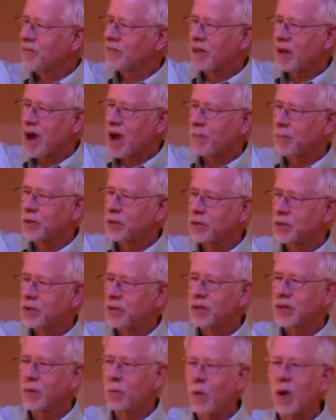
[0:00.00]
the
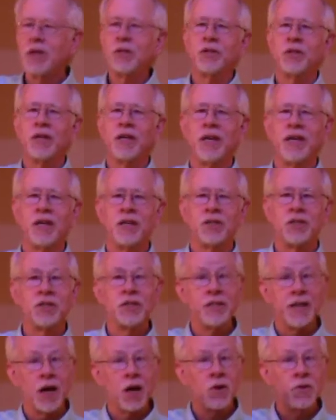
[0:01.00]
opportunity once again to
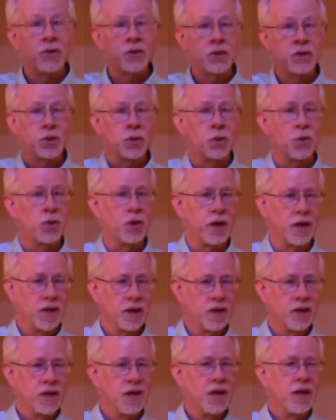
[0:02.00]
tell the story.
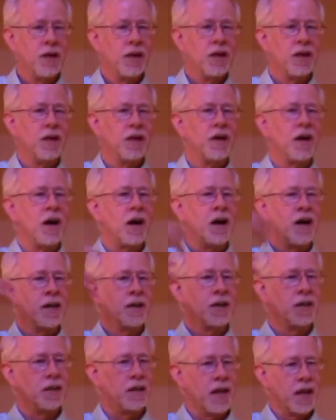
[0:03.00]

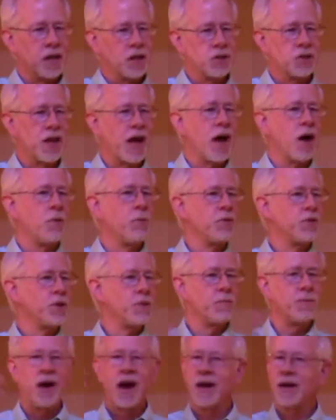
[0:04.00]
God led us out with
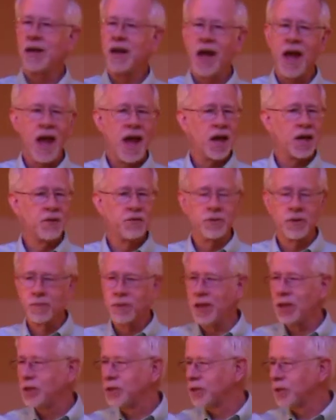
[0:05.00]
a mighty hand
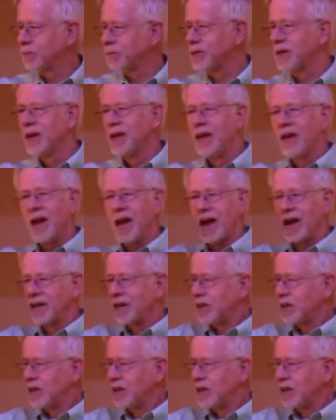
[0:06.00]
from Egypt and